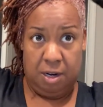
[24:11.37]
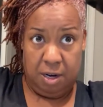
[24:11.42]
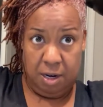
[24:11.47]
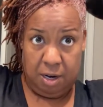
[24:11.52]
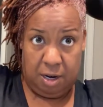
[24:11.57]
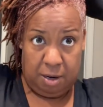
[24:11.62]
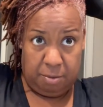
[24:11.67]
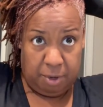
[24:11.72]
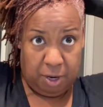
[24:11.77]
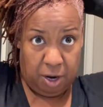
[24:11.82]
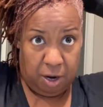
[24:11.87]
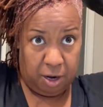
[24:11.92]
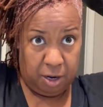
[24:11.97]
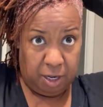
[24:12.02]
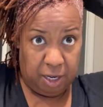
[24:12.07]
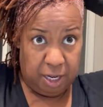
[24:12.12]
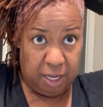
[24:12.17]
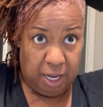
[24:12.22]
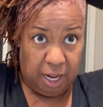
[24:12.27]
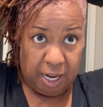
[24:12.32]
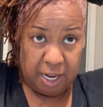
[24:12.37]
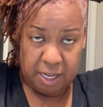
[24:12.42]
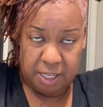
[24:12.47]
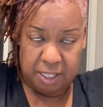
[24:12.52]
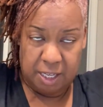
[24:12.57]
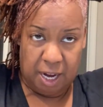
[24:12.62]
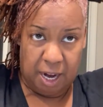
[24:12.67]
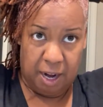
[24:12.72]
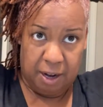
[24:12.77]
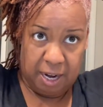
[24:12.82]
Currently, like I
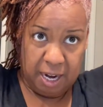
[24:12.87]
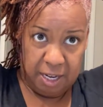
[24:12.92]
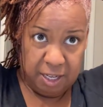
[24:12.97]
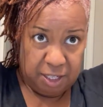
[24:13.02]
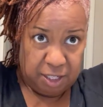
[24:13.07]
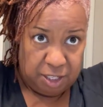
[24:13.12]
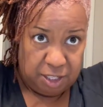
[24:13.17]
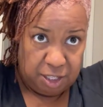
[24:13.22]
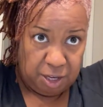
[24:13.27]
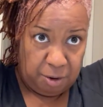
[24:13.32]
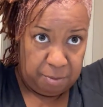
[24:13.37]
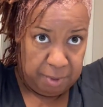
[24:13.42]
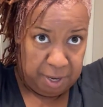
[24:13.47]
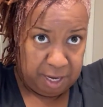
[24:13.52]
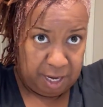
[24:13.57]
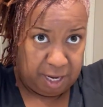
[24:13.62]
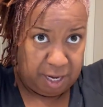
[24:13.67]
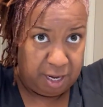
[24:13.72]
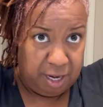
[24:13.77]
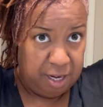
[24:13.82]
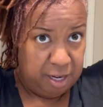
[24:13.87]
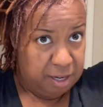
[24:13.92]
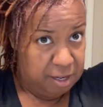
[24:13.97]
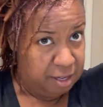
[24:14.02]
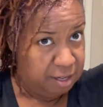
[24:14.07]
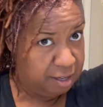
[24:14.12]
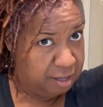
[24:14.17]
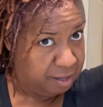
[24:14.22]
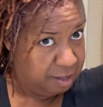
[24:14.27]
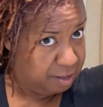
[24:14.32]
say, I got so many
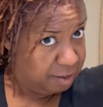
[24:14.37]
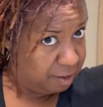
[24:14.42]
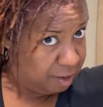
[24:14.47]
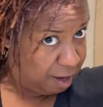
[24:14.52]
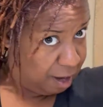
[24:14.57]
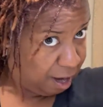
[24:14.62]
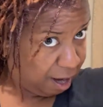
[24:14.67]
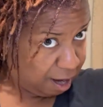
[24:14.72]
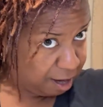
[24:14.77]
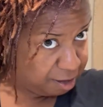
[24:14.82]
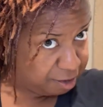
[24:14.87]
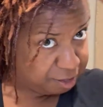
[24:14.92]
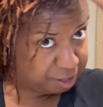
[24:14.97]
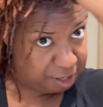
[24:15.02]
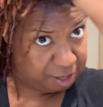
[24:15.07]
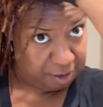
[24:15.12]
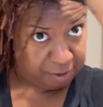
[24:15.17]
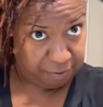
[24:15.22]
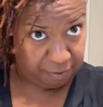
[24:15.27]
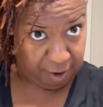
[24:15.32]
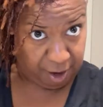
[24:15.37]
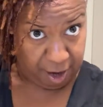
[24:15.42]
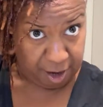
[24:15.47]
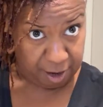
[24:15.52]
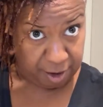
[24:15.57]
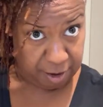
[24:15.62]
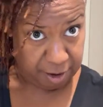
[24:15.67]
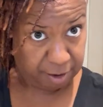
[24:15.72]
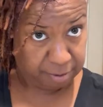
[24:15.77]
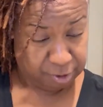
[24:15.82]
irons in the
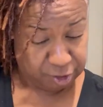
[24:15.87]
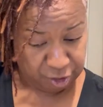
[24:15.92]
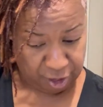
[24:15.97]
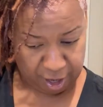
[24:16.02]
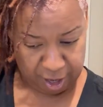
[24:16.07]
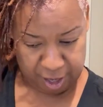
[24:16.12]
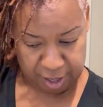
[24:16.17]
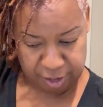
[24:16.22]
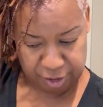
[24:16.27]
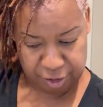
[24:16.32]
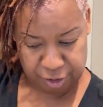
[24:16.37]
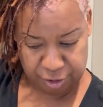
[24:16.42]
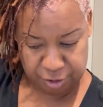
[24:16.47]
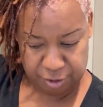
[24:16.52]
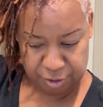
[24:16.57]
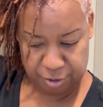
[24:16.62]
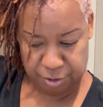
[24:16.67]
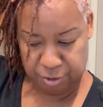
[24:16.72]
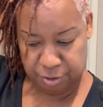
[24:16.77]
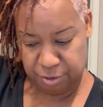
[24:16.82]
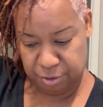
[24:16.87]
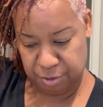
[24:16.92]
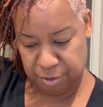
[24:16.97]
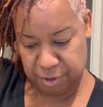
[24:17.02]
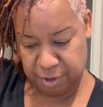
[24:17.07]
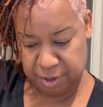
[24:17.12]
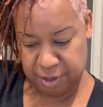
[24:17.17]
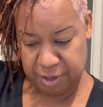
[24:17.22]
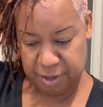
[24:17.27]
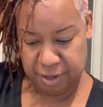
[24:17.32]
fire. I'm trying to,
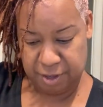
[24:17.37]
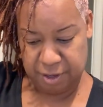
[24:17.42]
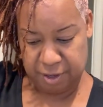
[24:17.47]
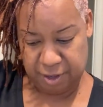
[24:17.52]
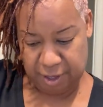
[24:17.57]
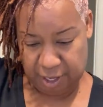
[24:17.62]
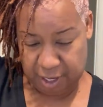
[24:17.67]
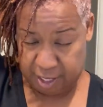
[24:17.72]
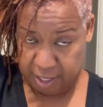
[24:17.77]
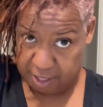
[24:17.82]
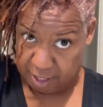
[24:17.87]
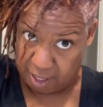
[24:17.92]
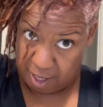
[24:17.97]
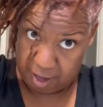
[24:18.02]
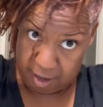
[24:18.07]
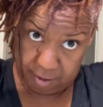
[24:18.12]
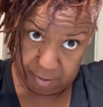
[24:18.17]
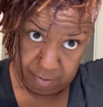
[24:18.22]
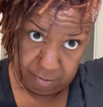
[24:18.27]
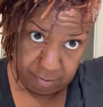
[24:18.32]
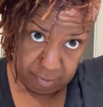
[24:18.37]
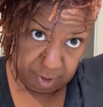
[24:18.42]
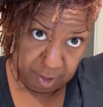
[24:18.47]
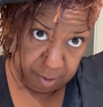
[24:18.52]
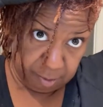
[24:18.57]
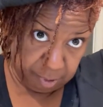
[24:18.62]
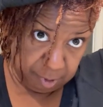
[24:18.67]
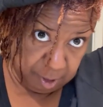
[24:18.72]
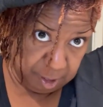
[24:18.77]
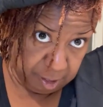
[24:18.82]
like I say,
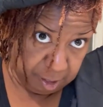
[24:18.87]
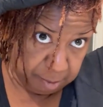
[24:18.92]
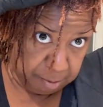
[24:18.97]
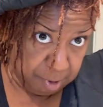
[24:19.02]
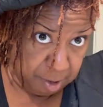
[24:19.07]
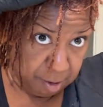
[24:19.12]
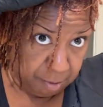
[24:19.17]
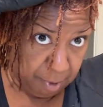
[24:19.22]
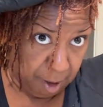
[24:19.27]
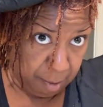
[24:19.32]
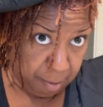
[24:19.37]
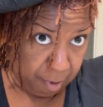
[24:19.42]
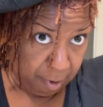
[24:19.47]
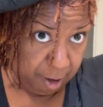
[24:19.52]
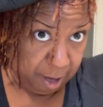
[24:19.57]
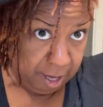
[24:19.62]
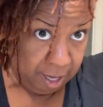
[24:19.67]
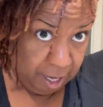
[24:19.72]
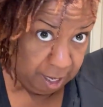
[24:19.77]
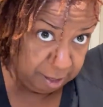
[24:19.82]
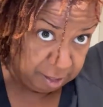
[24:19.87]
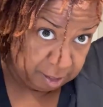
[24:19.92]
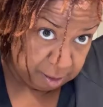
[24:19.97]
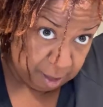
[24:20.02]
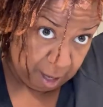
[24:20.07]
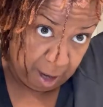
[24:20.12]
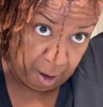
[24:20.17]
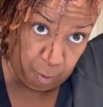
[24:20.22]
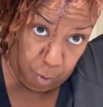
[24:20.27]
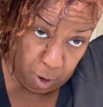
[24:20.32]
completely build my brand. As
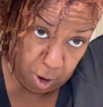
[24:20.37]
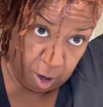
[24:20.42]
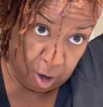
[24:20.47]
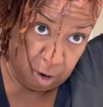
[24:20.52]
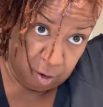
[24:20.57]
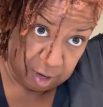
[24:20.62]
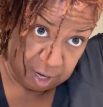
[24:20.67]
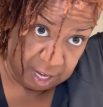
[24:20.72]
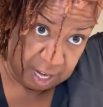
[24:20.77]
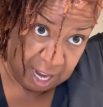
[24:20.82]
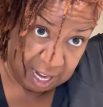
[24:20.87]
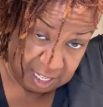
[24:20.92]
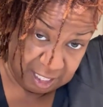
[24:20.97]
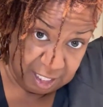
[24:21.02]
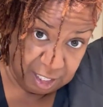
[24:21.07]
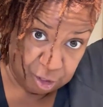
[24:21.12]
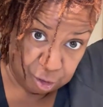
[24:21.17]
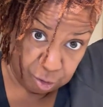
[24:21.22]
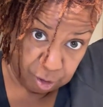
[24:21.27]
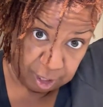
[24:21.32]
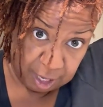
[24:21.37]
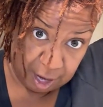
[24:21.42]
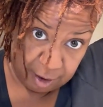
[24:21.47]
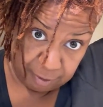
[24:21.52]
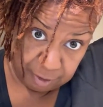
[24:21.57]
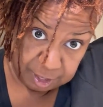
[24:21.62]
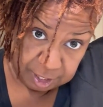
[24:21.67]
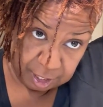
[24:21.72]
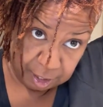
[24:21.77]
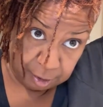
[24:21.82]
I work on it literally
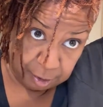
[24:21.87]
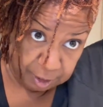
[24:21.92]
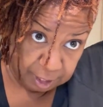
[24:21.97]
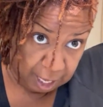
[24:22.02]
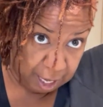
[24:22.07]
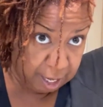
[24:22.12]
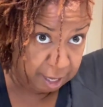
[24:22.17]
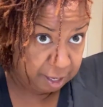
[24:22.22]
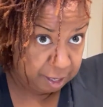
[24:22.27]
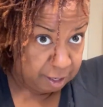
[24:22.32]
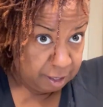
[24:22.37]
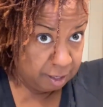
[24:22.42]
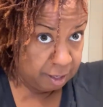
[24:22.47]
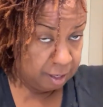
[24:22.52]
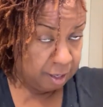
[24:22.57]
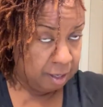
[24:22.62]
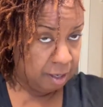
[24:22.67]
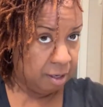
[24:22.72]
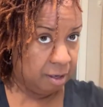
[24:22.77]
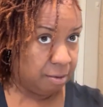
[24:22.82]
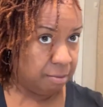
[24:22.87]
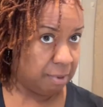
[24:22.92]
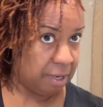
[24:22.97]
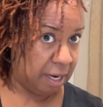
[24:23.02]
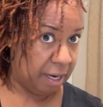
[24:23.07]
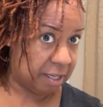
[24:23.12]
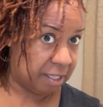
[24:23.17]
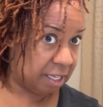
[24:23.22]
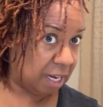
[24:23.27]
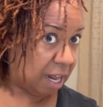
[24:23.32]
every single day. But
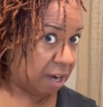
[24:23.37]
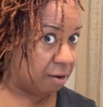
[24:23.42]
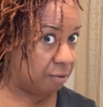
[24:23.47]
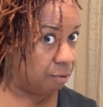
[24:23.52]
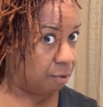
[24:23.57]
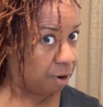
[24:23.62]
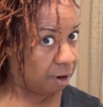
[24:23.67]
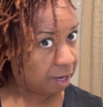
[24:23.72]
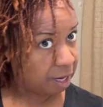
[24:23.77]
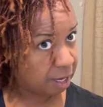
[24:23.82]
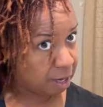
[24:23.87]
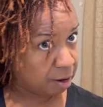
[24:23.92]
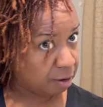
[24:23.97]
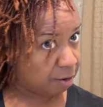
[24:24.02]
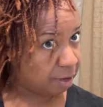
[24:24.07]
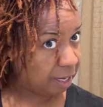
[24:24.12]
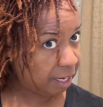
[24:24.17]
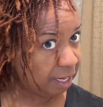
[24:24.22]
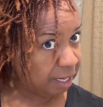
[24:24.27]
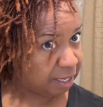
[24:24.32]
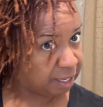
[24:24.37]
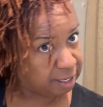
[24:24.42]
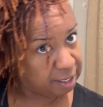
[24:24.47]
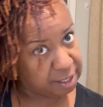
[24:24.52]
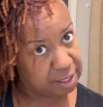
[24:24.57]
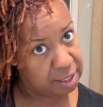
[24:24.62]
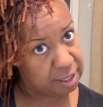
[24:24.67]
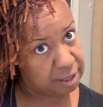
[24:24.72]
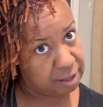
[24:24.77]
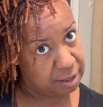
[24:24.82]
outside of working on
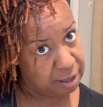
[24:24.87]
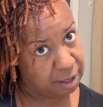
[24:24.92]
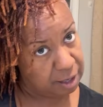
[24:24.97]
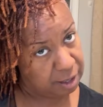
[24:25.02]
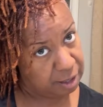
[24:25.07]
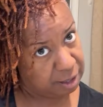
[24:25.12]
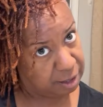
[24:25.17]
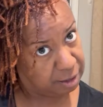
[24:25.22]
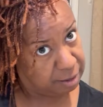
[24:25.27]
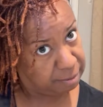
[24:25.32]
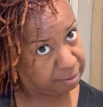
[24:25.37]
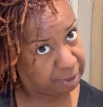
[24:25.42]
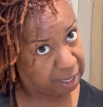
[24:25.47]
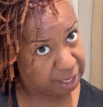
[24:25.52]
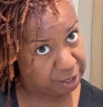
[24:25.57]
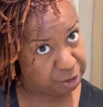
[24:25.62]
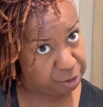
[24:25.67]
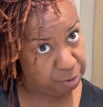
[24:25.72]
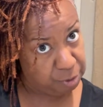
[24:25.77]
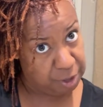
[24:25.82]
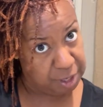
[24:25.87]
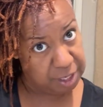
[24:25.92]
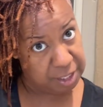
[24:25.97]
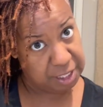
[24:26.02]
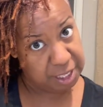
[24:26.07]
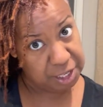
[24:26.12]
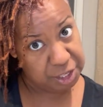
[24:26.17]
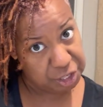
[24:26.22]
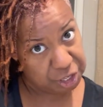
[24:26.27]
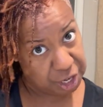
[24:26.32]
it, I do want to
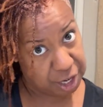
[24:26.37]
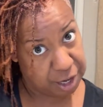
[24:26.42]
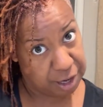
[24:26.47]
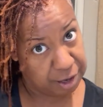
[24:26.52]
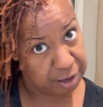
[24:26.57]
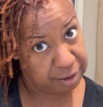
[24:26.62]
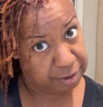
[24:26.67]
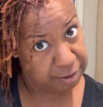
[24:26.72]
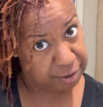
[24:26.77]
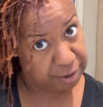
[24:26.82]
teach hair.